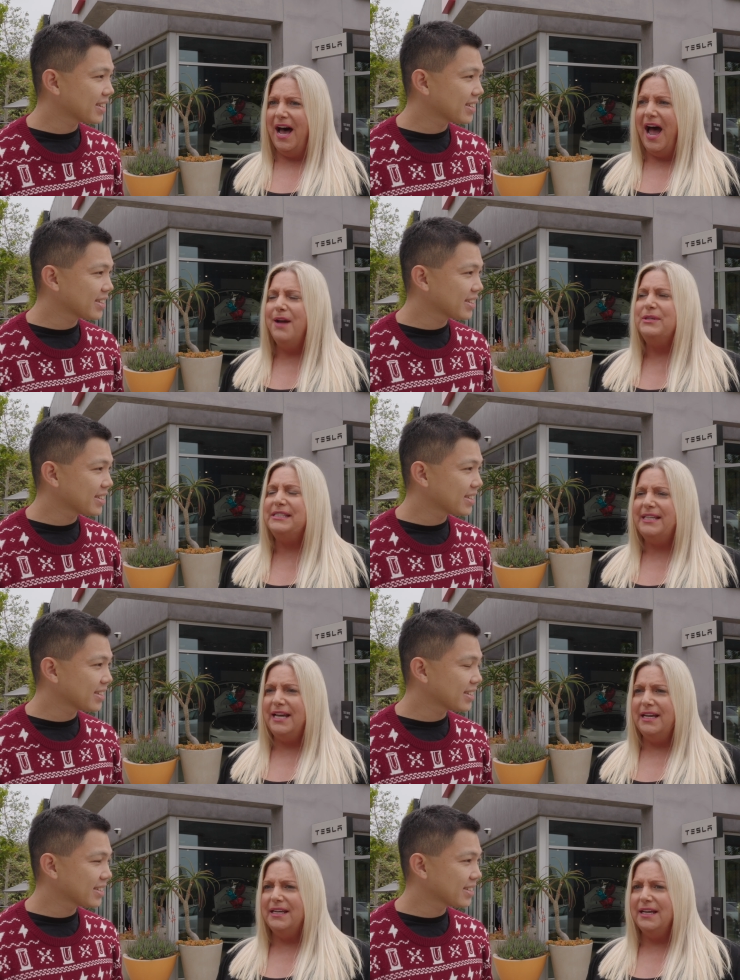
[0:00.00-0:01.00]
Speaker 1: I would
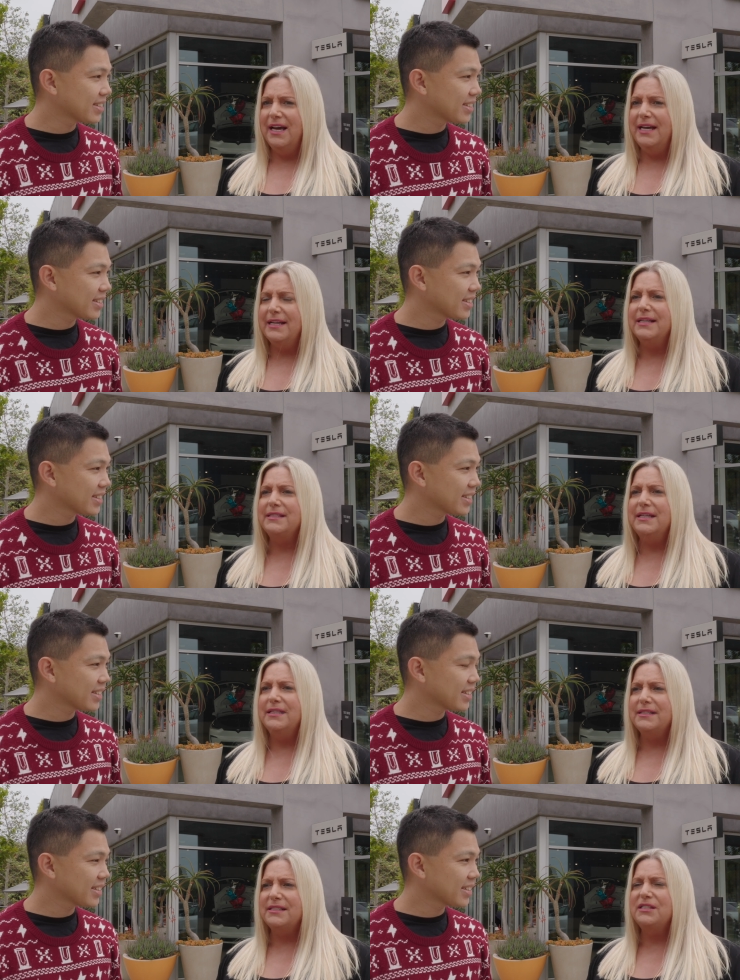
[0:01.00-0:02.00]
say it is it
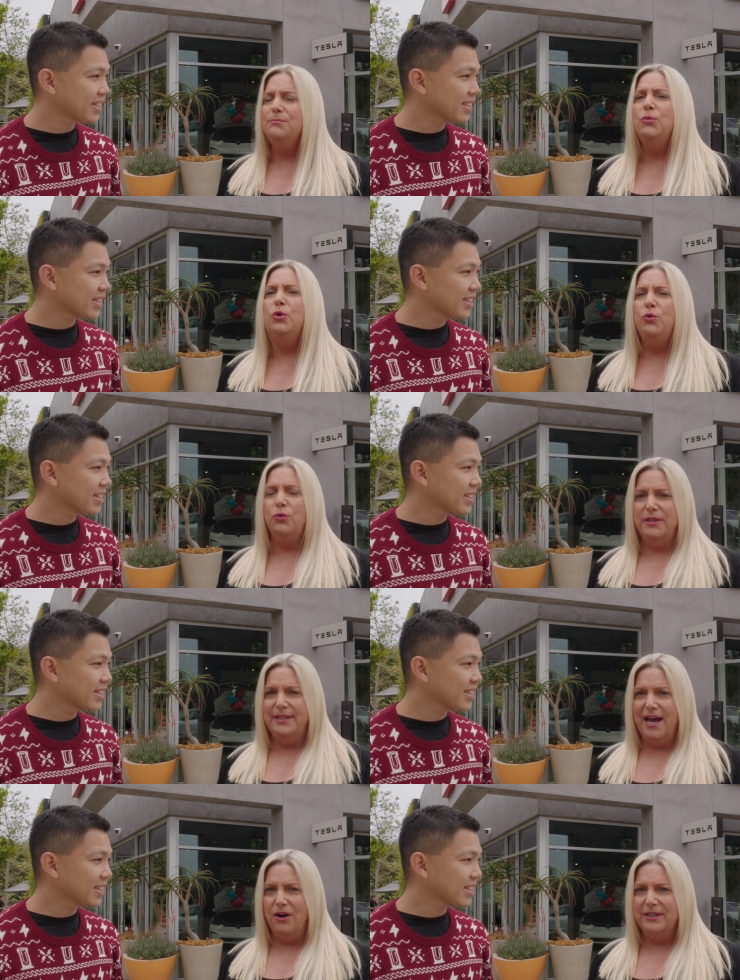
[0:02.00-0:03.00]
is smooth
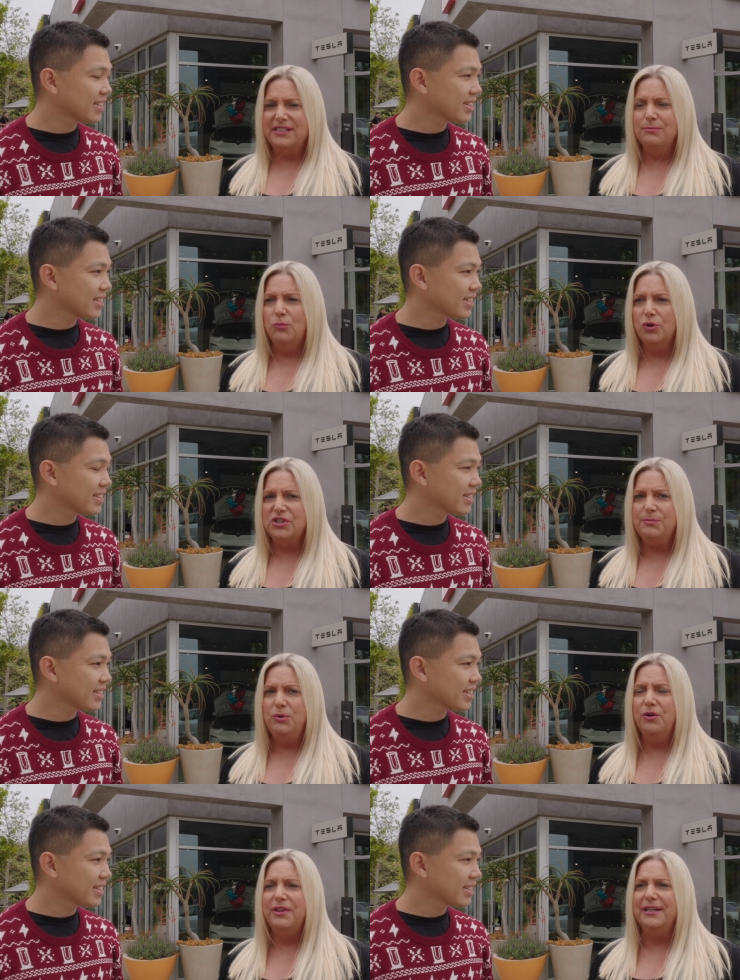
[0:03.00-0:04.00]
now. It's more
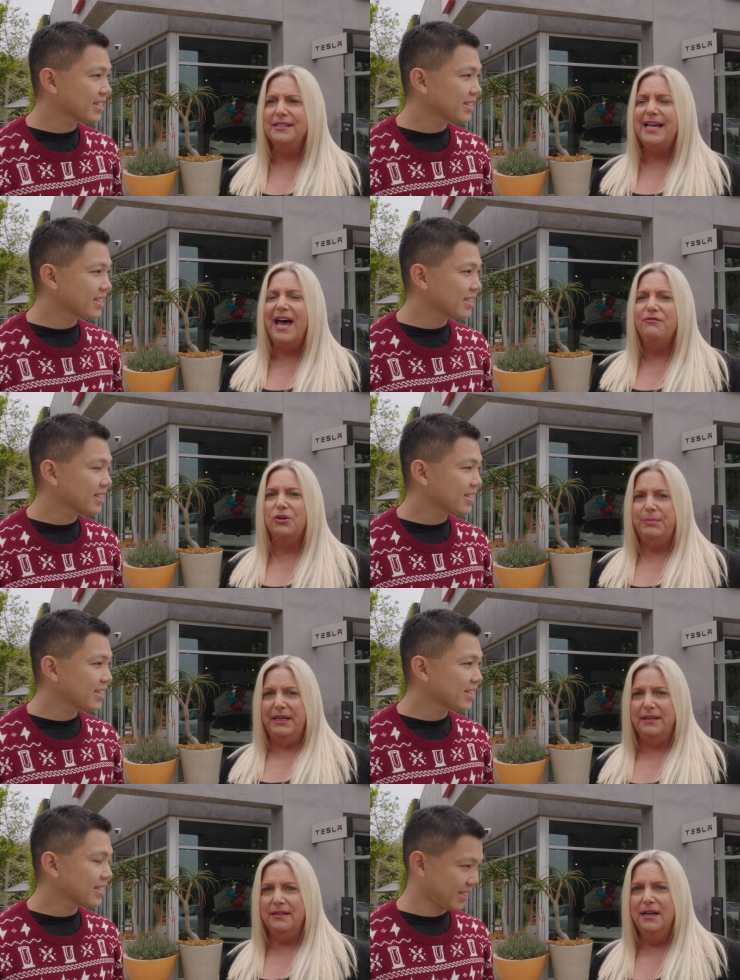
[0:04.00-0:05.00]
smooth than it's ever
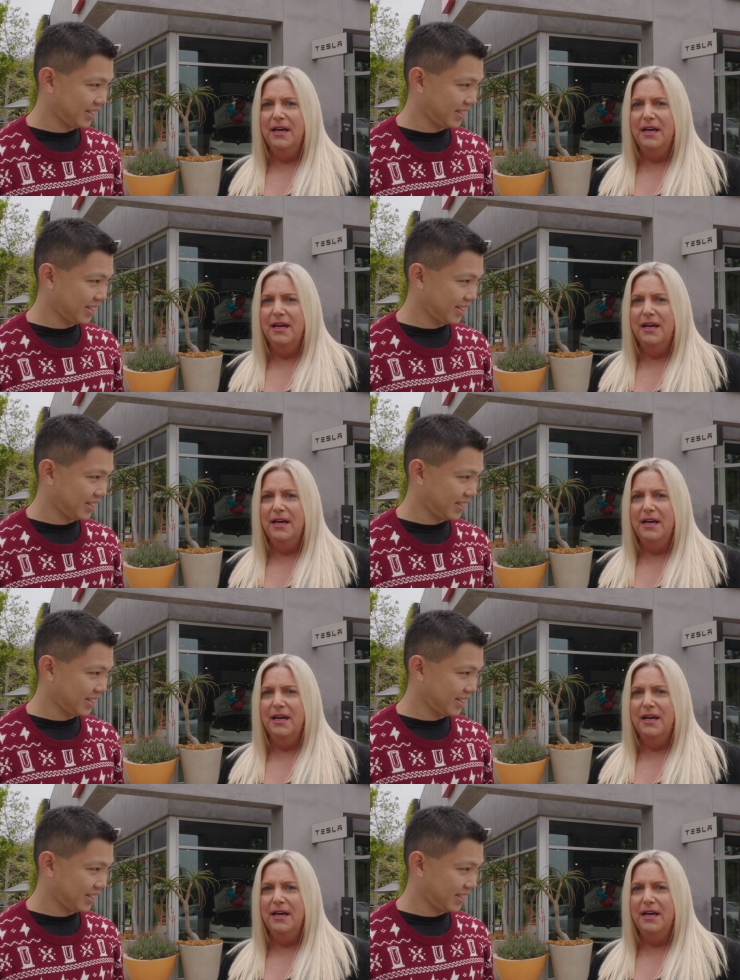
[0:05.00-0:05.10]
been.